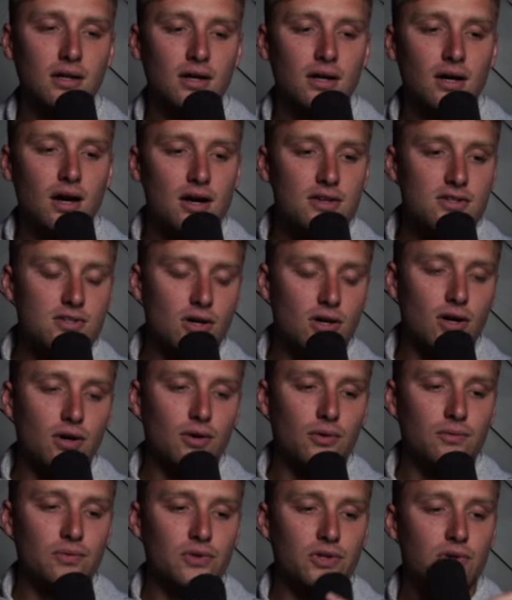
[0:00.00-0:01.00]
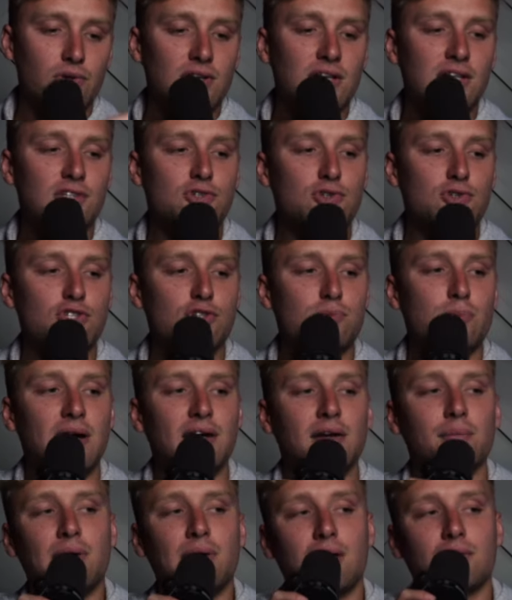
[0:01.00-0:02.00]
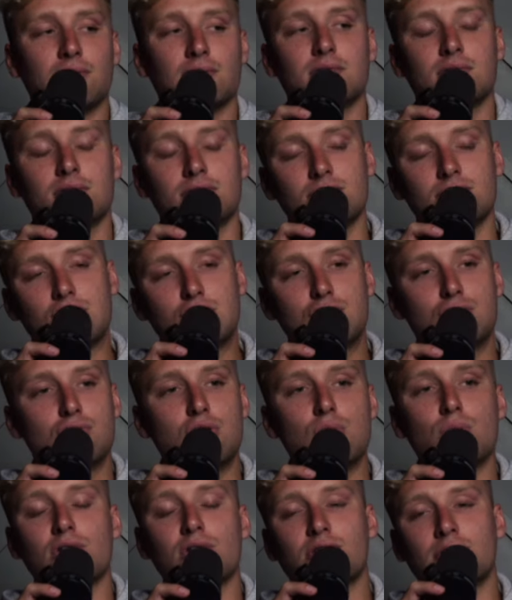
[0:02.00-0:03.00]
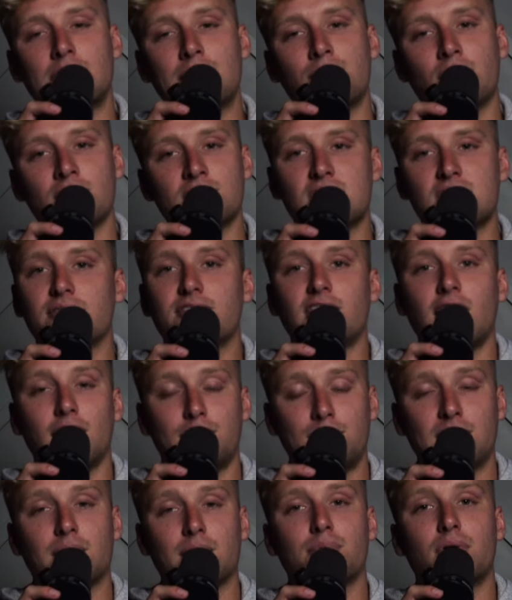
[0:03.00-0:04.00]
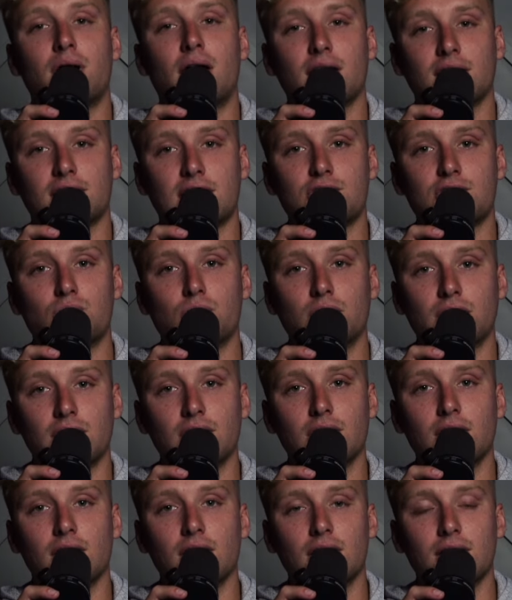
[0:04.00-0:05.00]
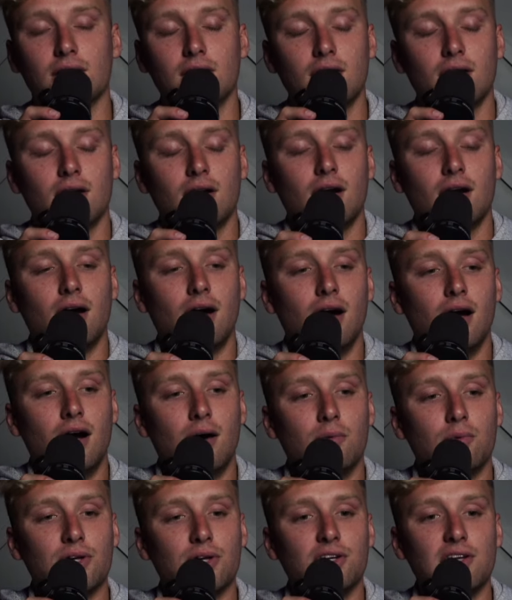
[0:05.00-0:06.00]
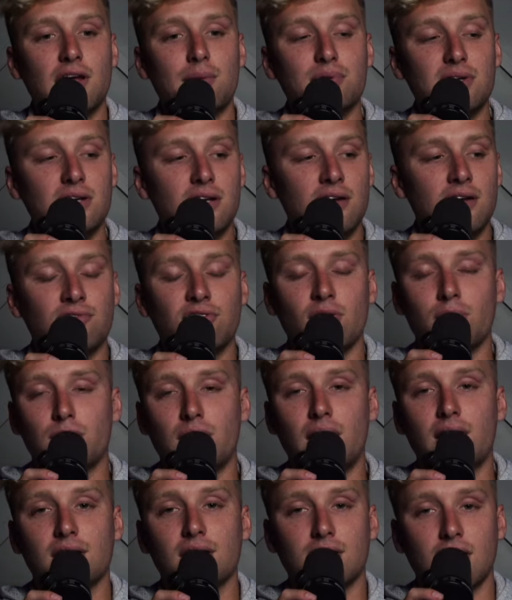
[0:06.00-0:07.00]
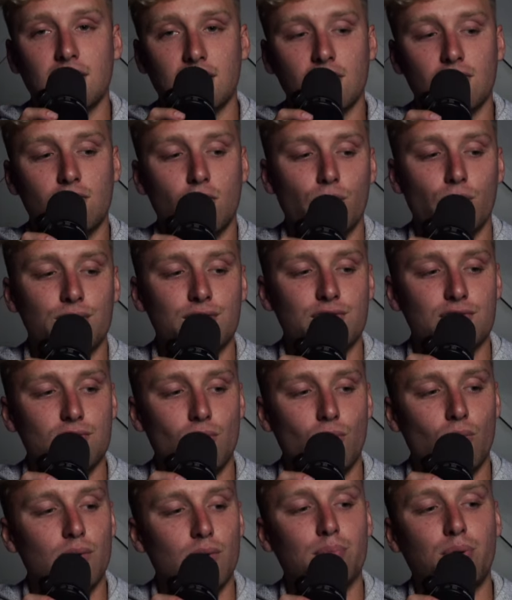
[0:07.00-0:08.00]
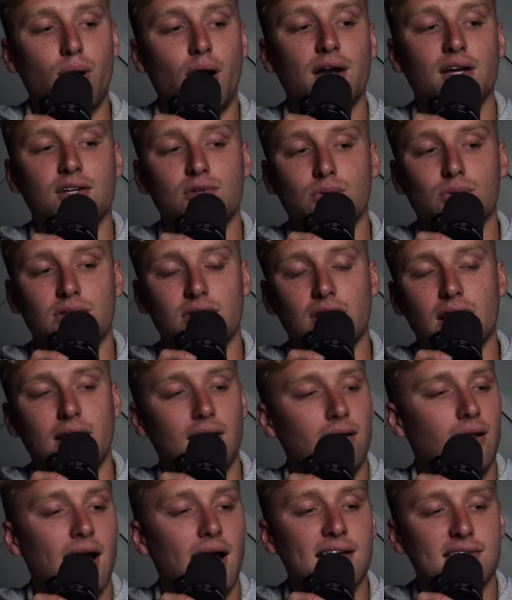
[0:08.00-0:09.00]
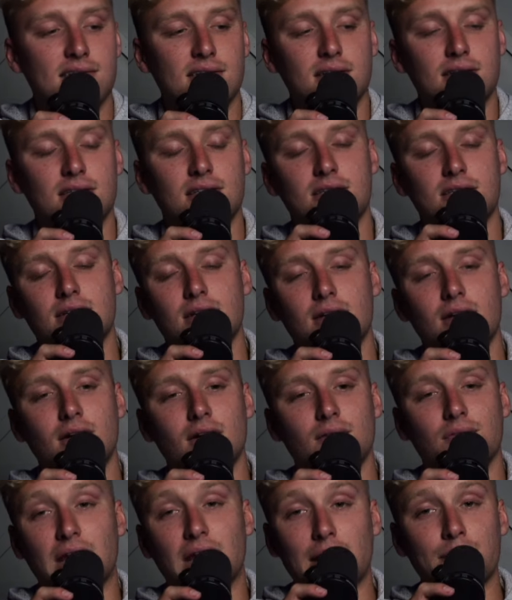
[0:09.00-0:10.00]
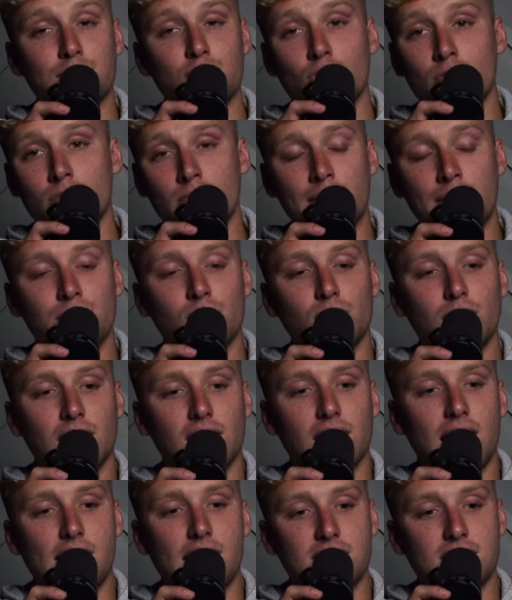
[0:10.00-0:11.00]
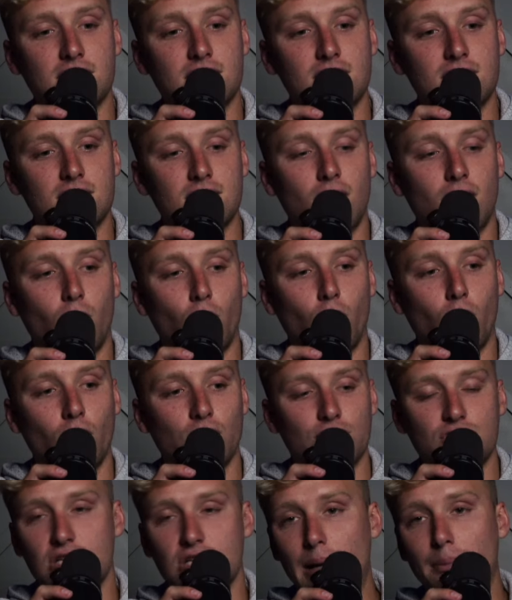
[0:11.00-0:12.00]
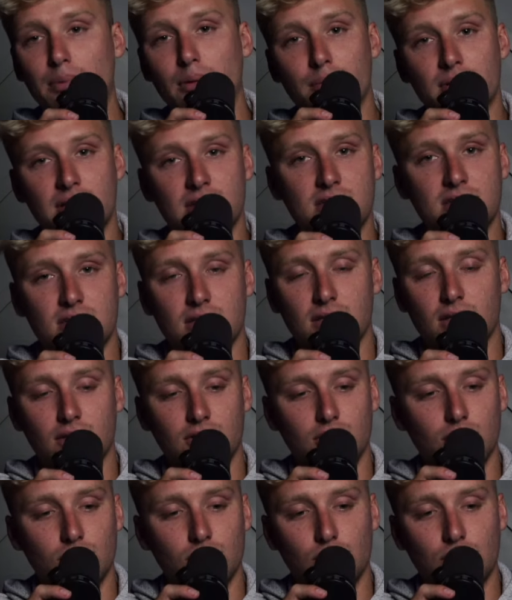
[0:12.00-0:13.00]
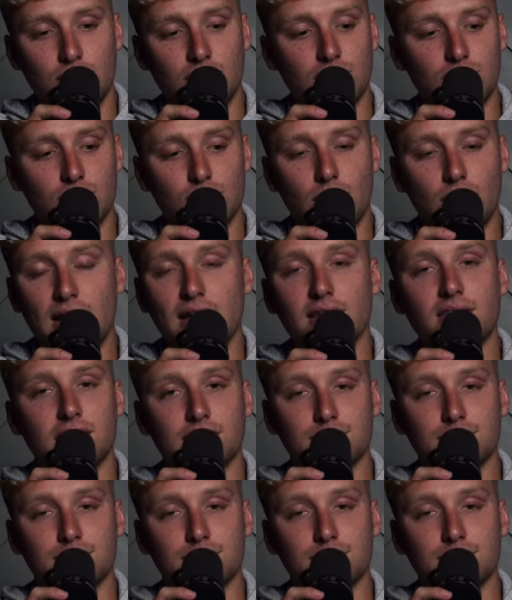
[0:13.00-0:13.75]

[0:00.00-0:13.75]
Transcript: So you need to spend about 2 or 3 months developing a product that's really good. Whether that be an info product like a course or a product with like glasses, like I'm doing my blue light glasses, or supplements, you can do anything.